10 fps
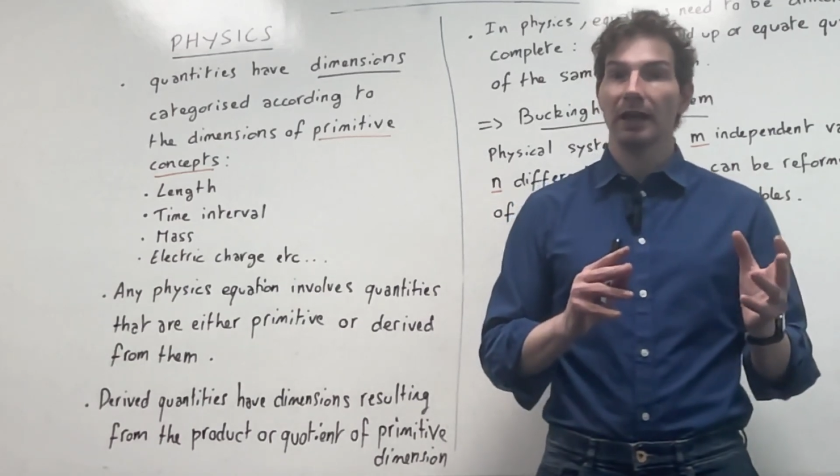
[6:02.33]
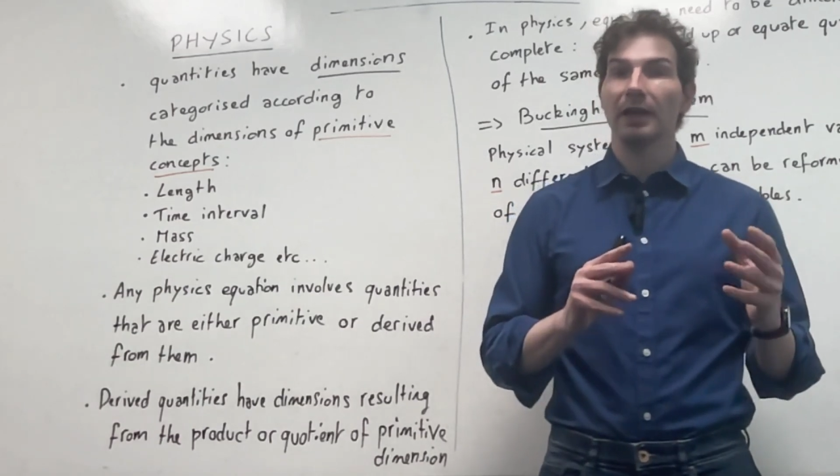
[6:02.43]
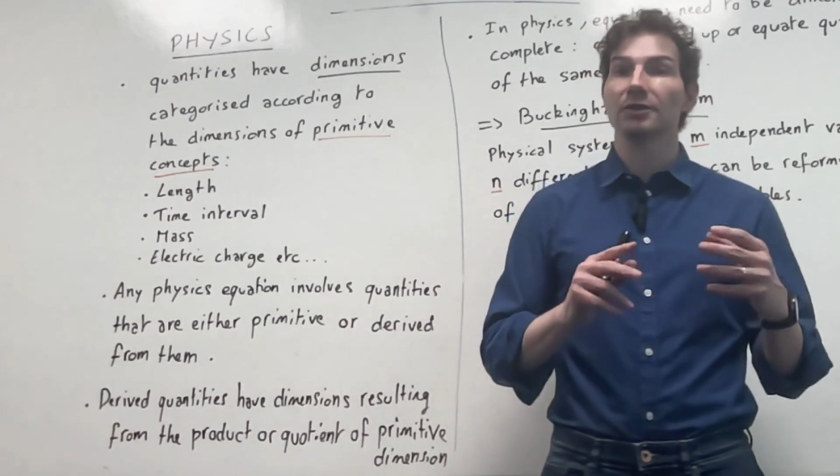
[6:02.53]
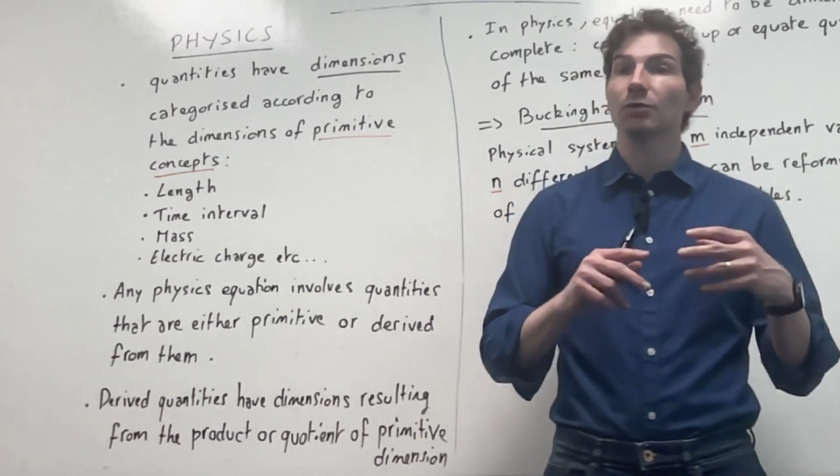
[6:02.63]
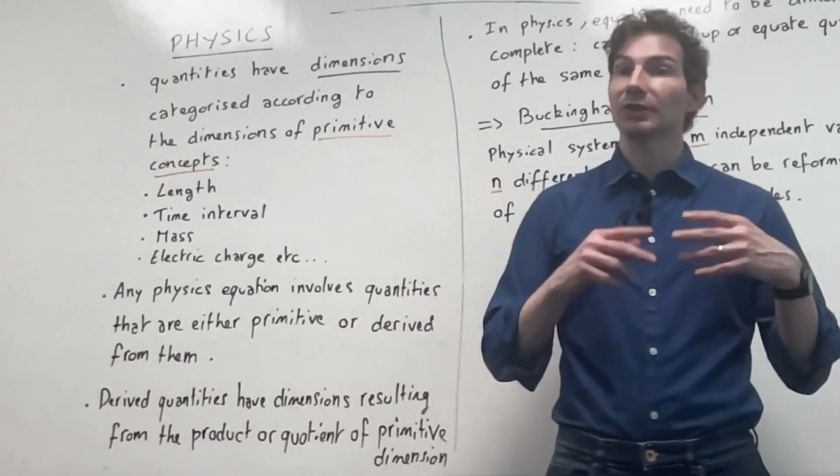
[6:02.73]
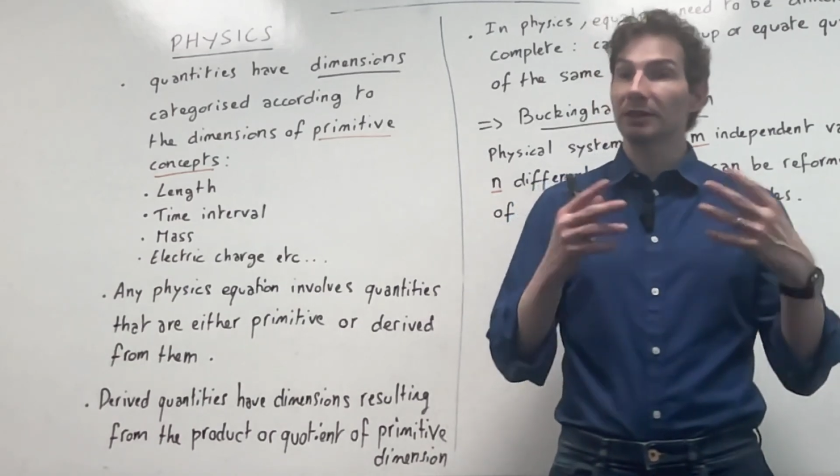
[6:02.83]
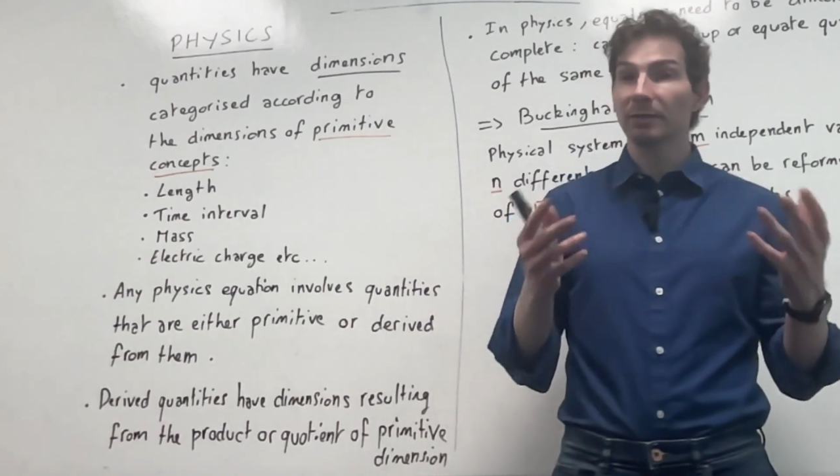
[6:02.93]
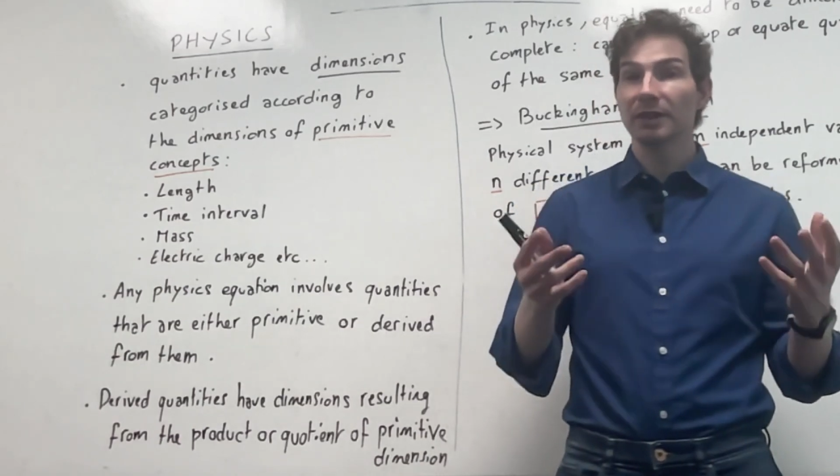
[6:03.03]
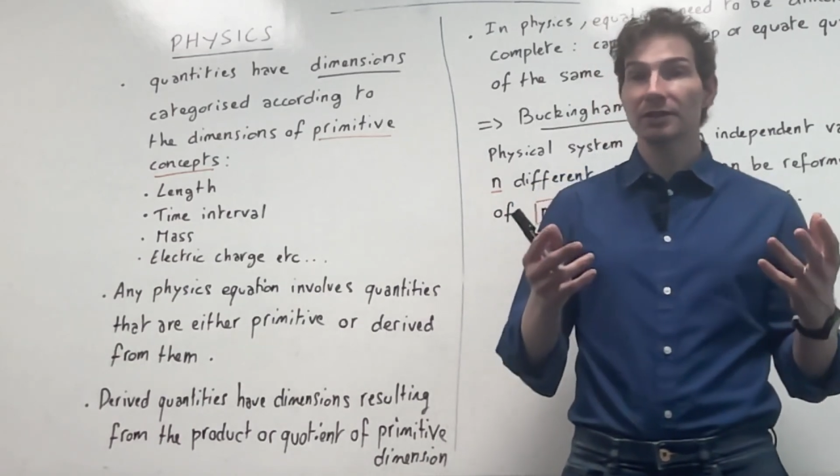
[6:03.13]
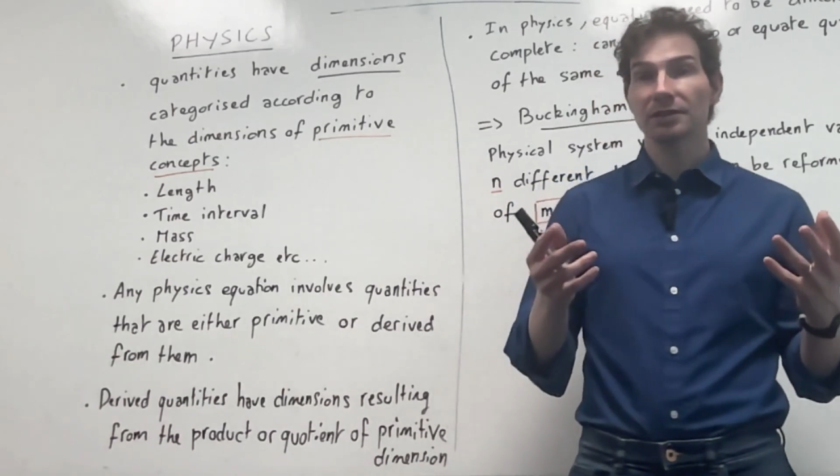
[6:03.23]
And what
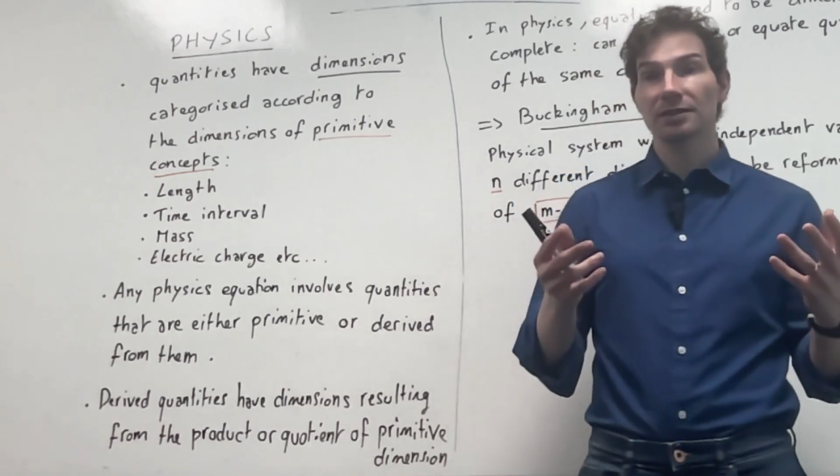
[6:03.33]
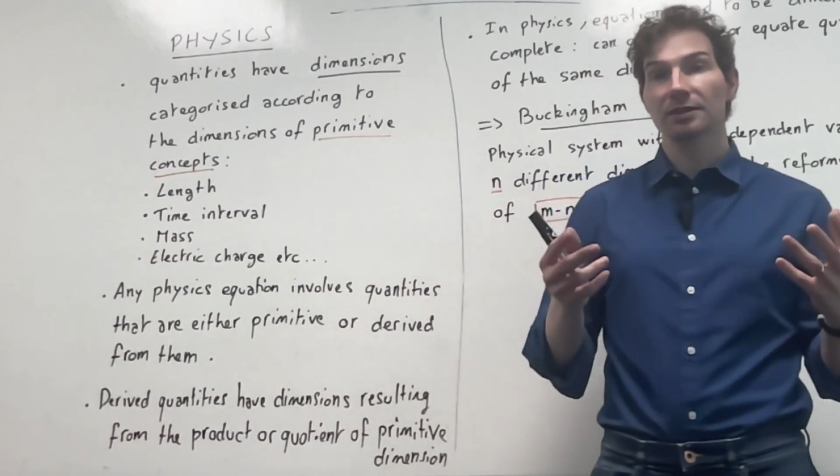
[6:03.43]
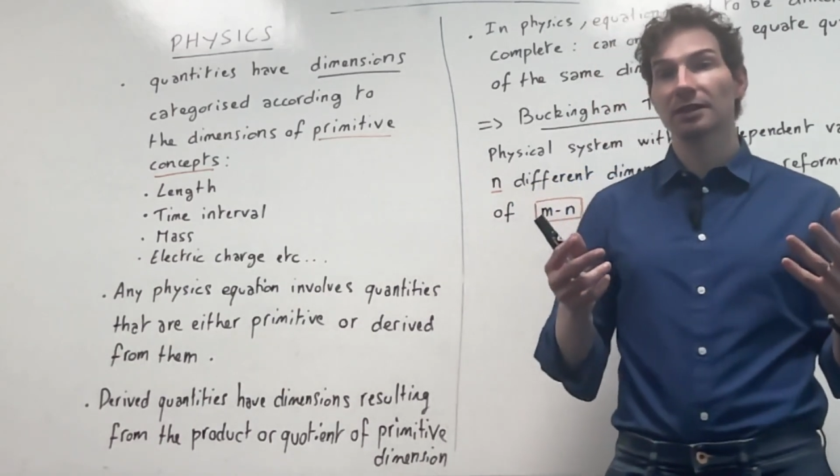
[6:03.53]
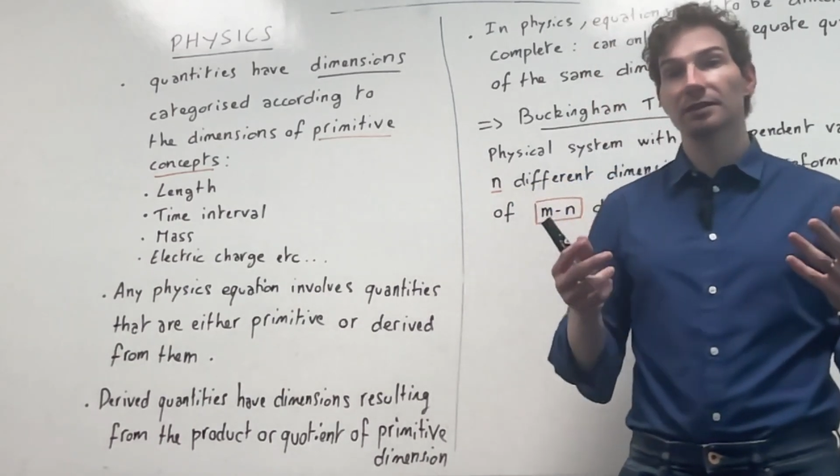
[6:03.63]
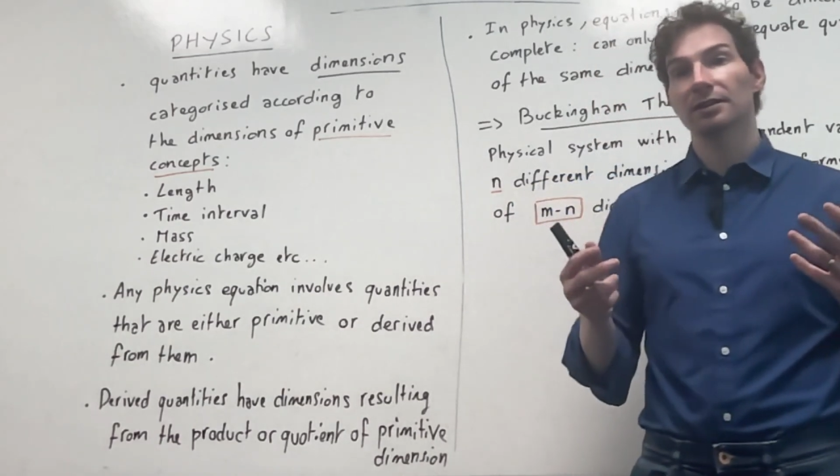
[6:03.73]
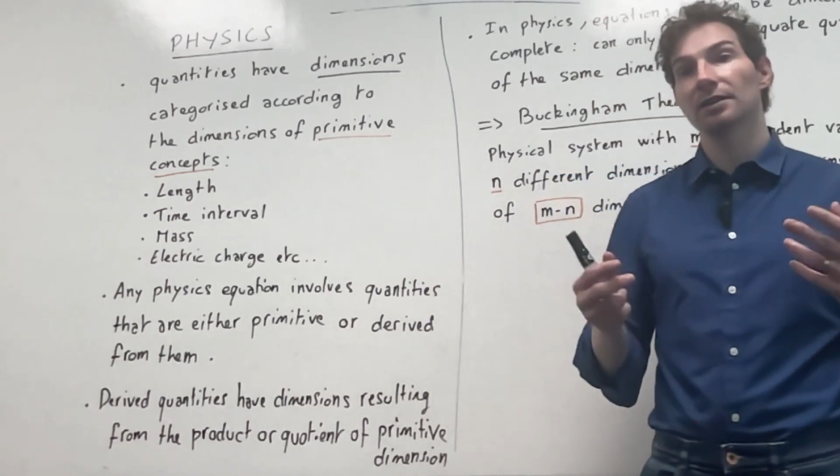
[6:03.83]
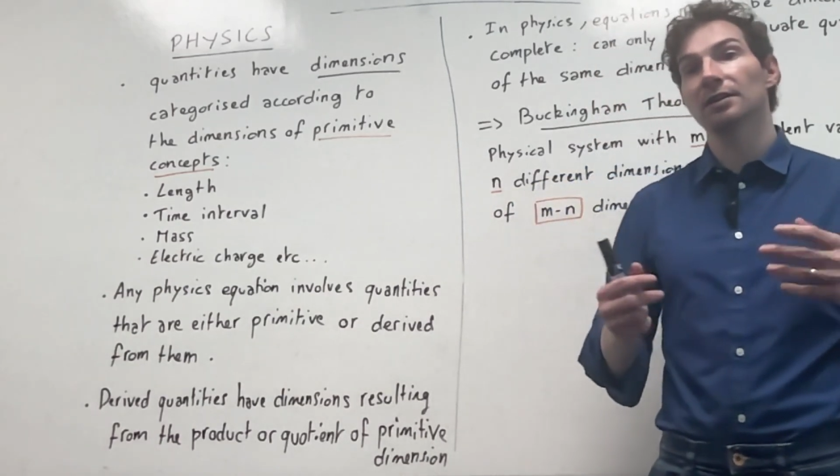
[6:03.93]
that means is that